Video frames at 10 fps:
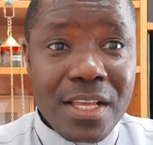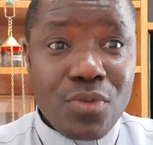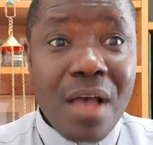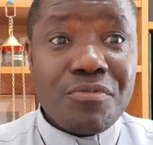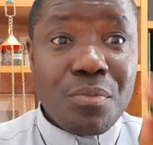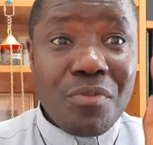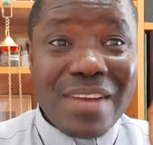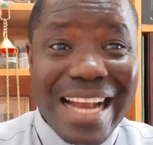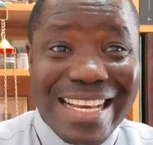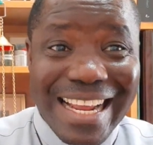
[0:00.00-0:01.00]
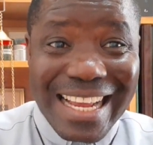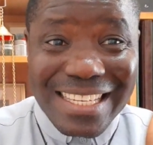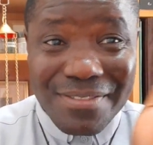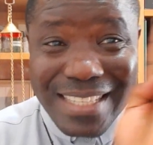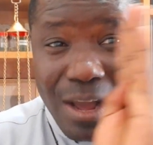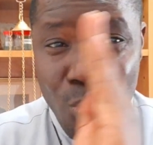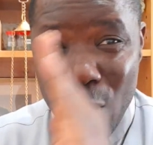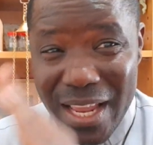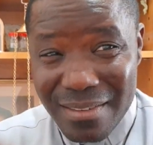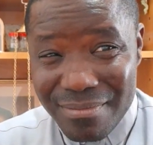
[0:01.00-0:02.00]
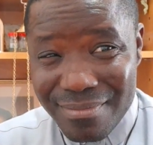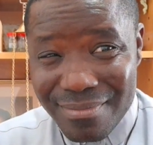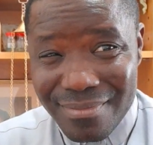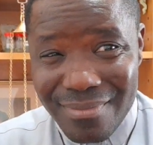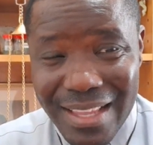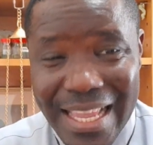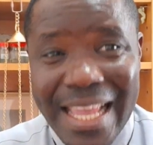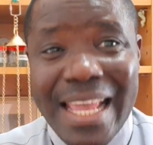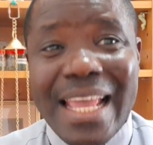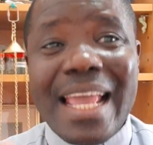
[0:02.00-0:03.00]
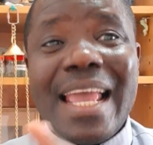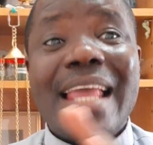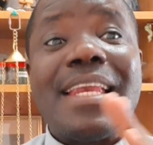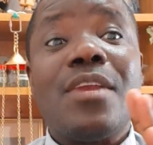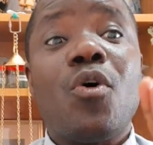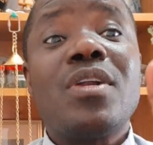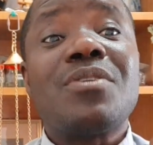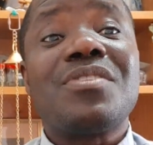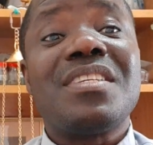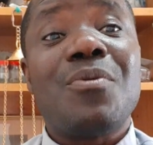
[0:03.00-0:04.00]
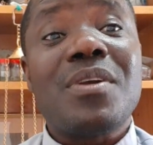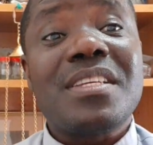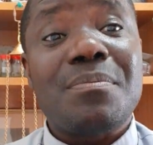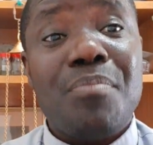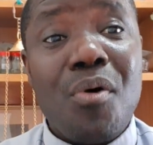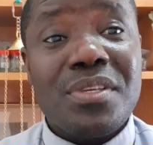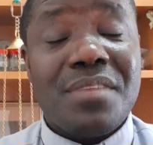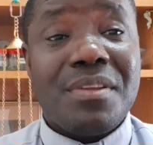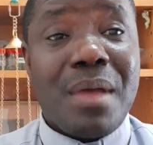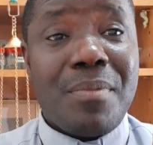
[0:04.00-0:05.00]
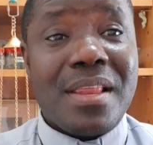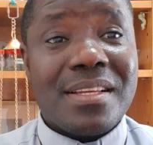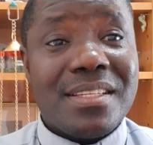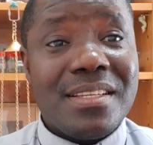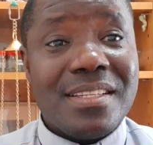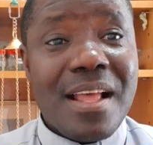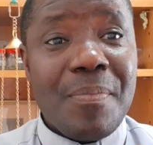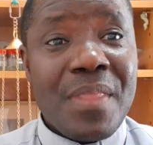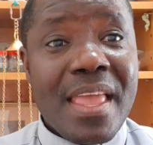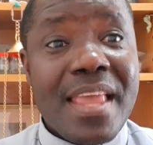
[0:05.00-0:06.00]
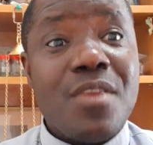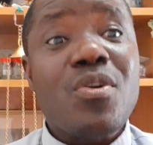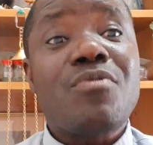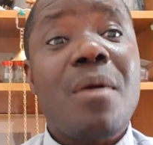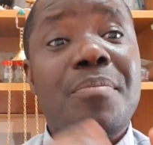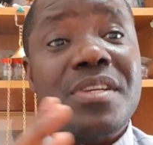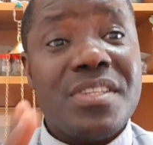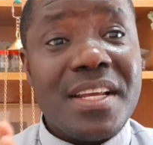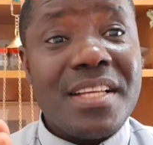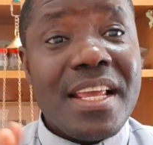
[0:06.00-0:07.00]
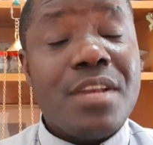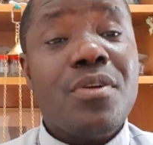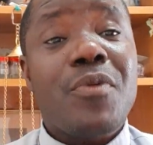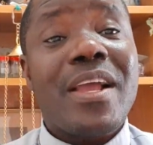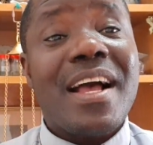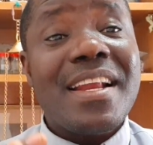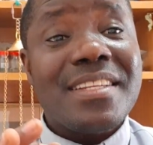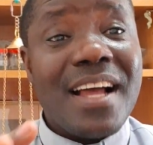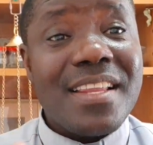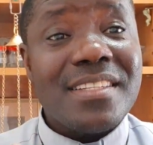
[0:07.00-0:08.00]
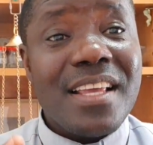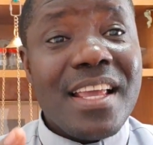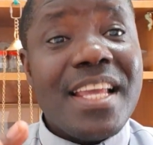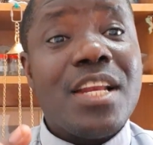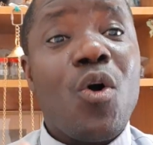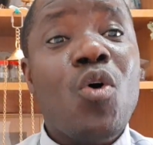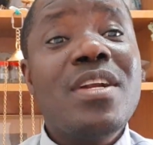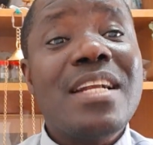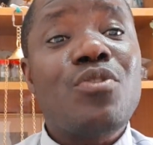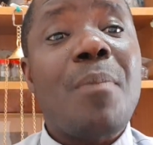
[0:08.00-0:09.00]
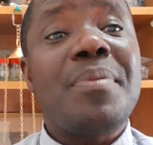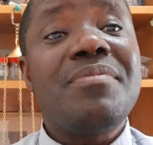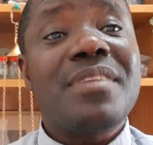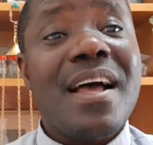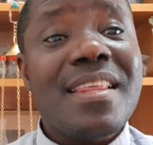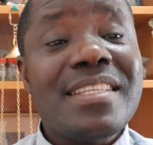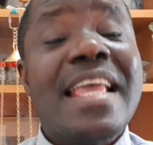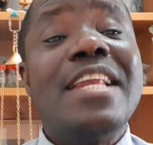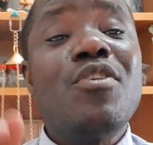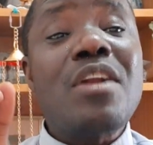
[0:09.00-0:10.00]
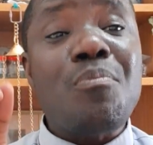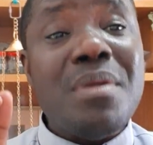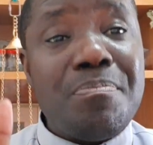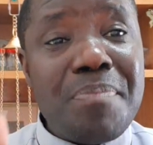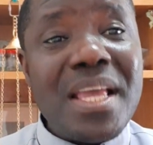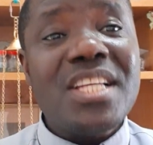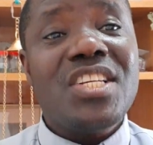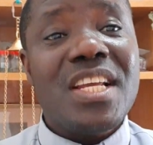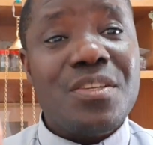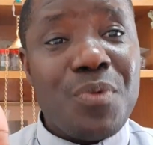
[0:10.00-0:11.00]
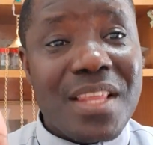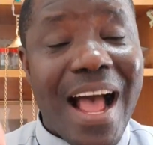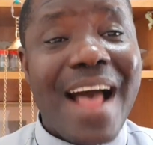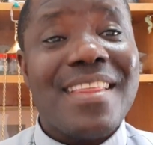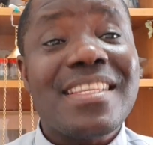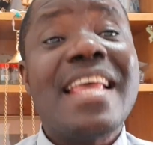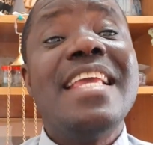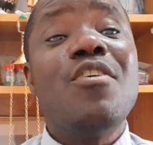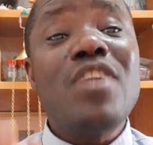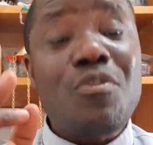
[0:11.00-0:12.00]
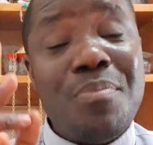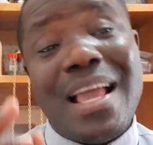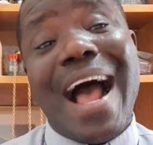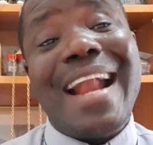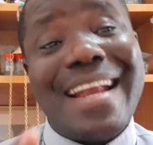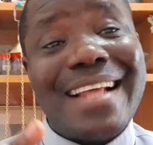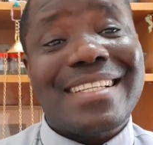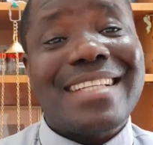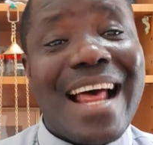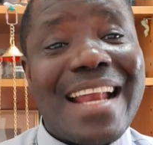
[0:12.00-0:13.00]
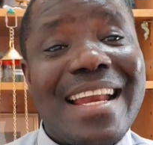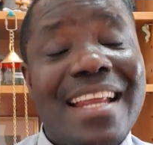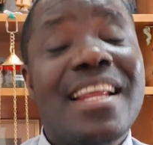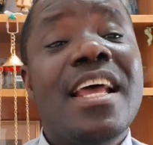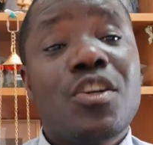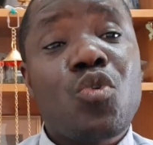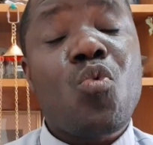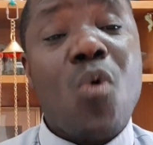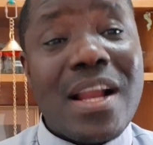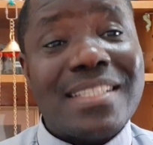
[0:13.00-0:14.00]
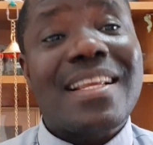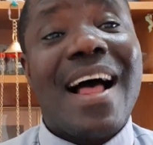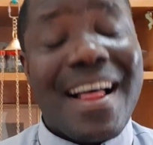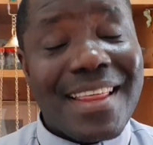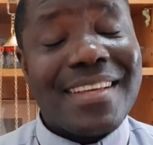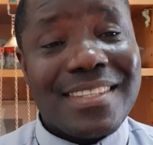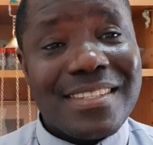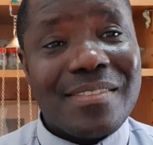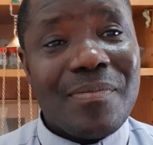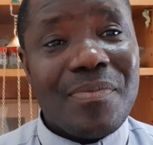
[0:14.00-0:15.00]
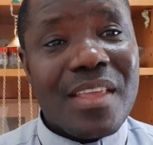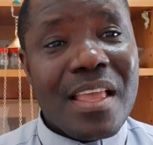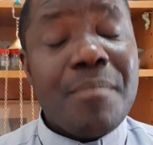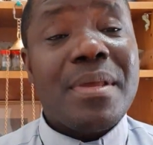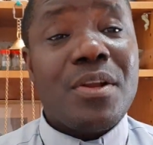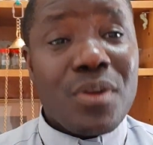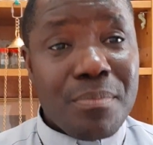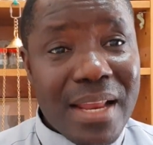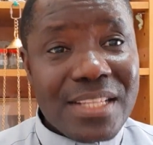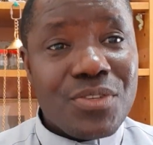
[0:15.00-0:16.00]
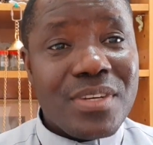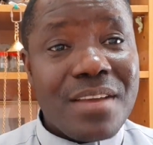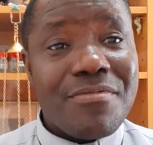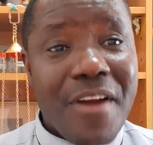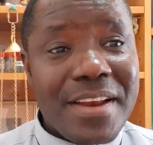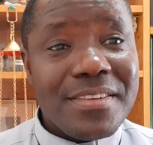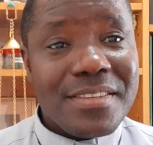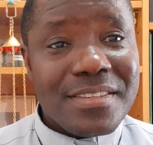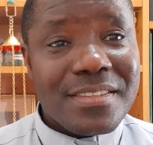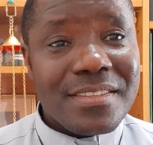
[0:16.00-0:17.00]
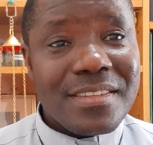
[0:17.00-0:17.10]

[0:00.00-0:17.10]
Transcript: So I have to remove that negativity away. And in order to see what is positive in my brother and sister, in order to appreciate, in order to encourage others, in order to uplift others, in order to be patient with others, in order to be understanding towards others. May the Lord bless you, dear friends.